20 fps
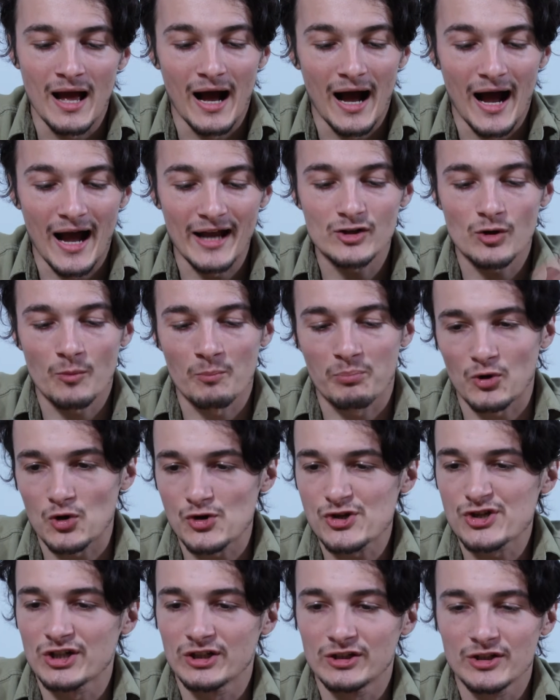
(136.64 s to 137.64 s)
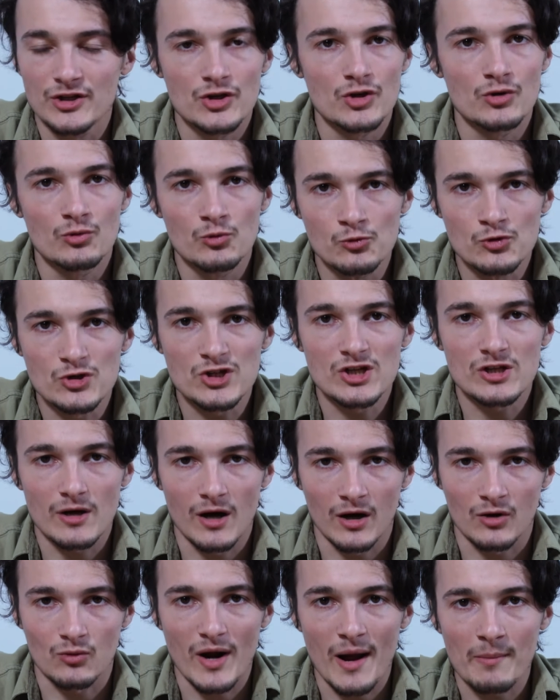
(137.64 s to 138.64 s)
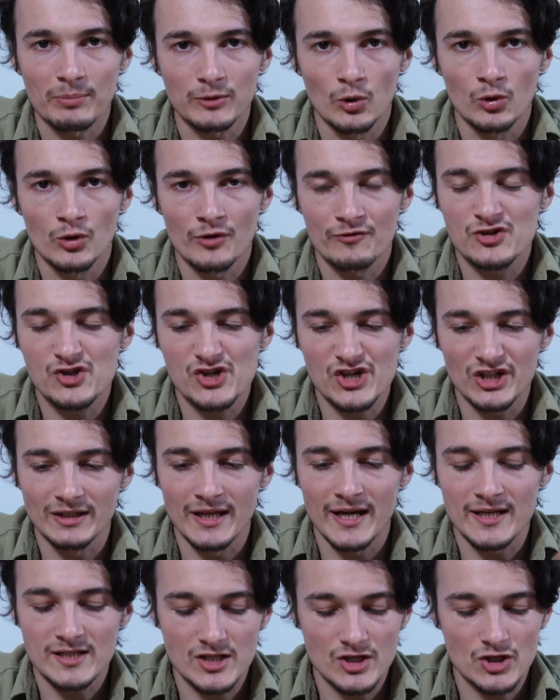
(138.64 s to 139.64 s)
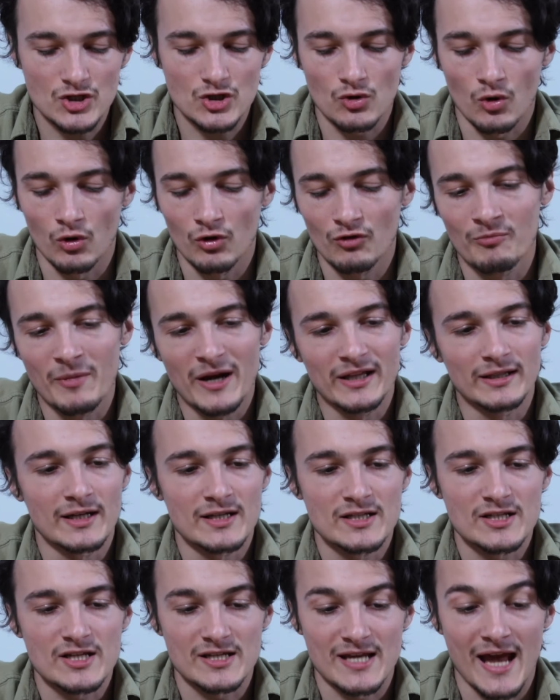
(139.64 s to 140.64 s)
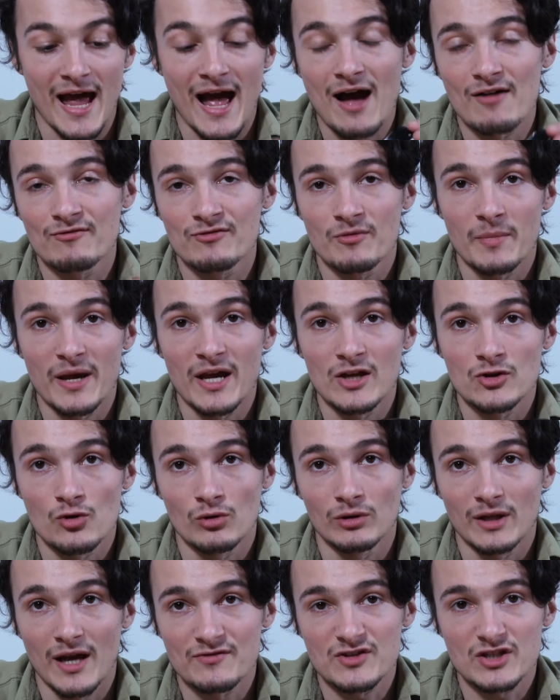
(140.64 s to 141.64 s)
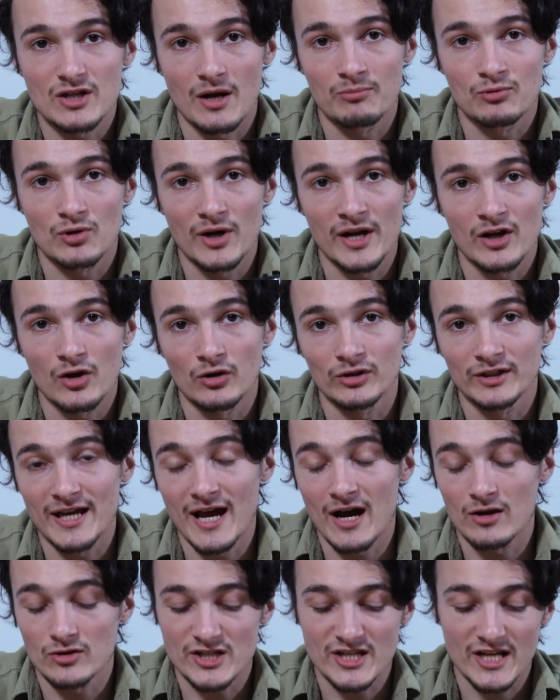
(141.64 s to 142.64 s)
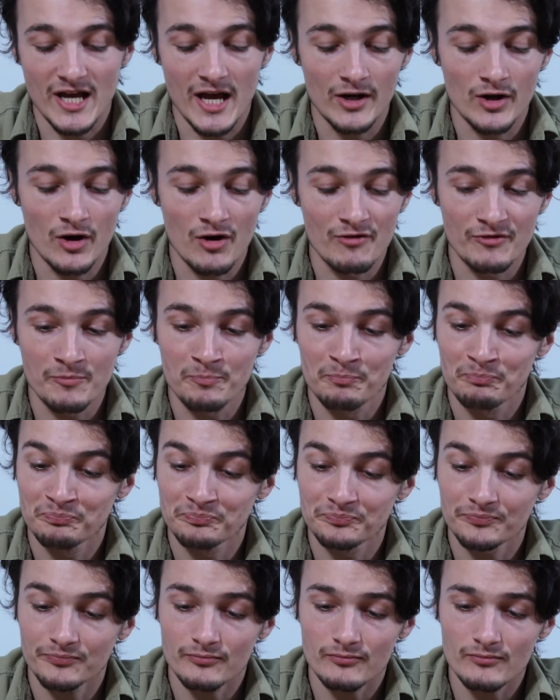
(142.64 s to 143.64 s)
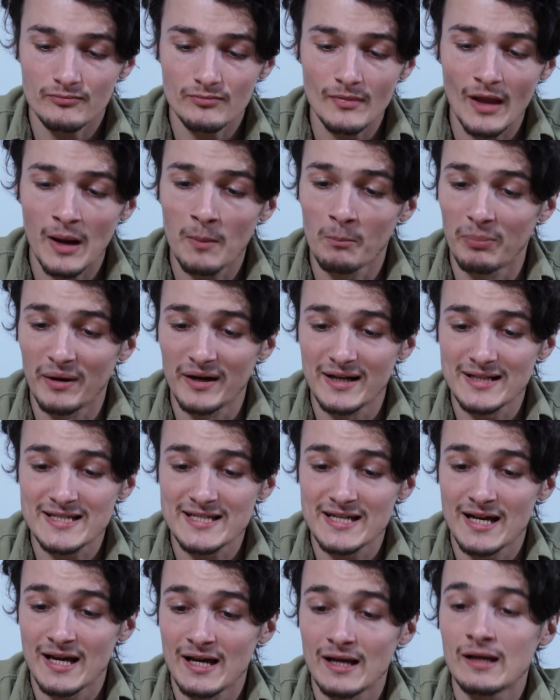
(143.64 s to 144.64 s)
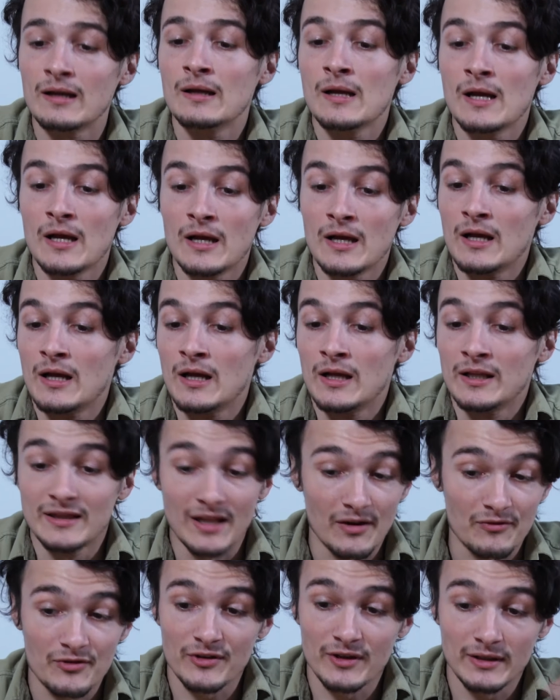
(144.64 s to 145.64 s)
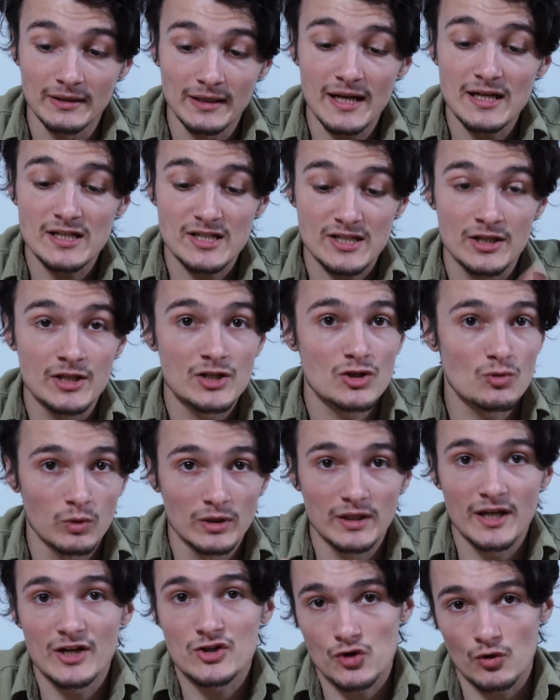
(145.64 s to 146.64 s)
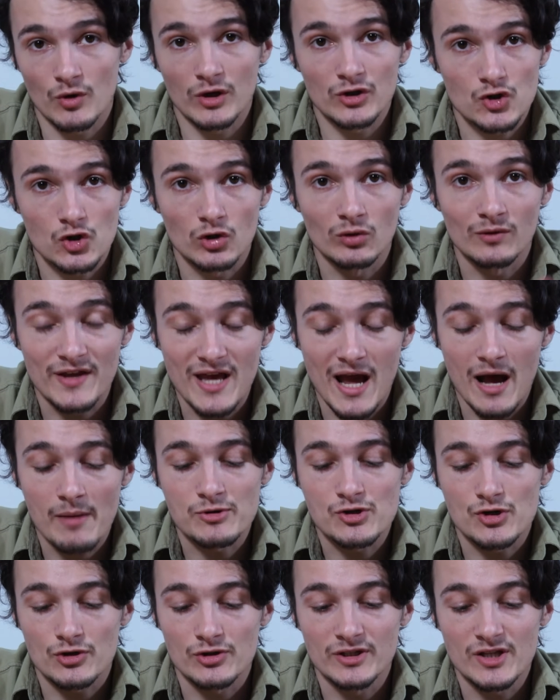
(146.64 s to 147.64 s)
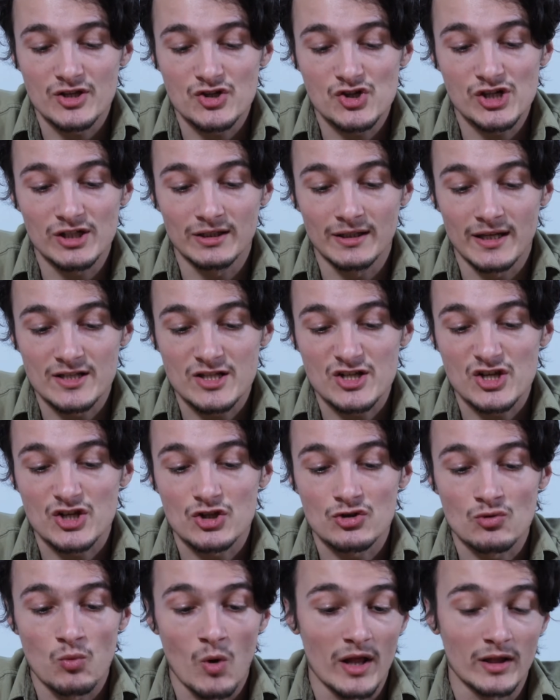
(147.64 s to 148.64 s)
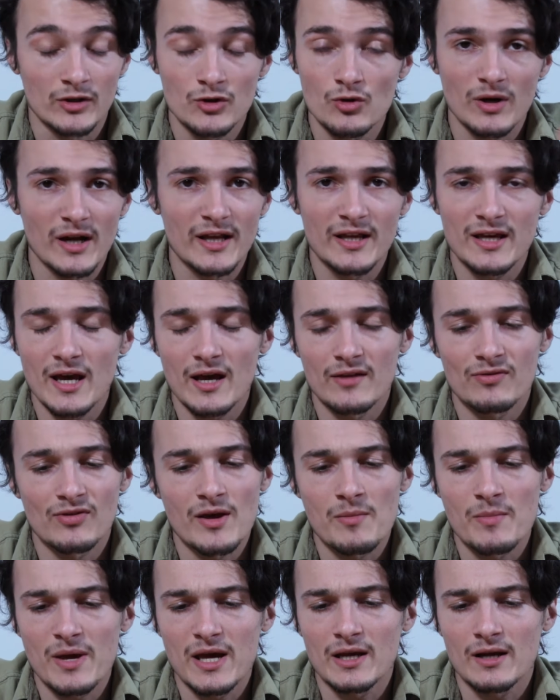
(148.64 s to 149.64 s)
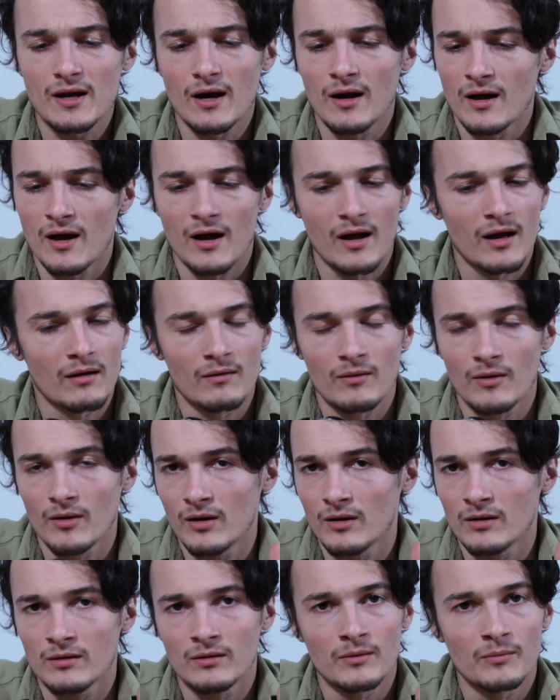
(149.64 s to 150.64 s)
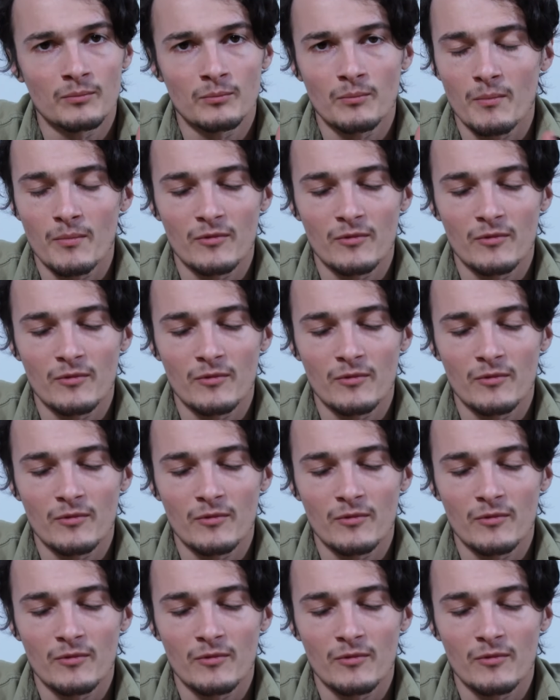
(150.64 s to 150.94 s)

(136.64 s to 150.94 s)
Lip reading: I don't personally use a crap load of G lenses, so all of my lenses have a manual f-stop ring on the outside of them. But nevertheless, this will let you control the aperture in the G lenses as well. And you can get, they make adapters